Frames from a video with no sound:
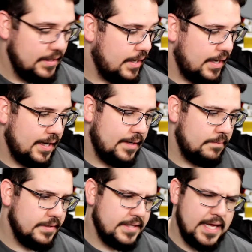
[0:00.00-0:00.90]
Uh,
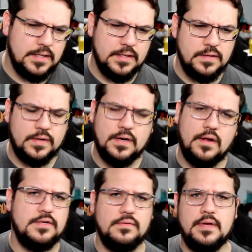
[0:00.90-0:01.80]
but then you can
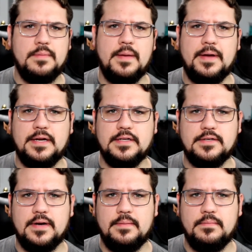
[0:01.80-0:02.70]
also hit me up on
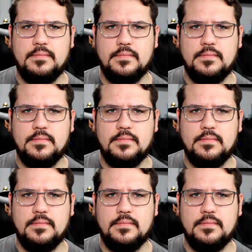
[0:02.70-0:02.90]
Instagram.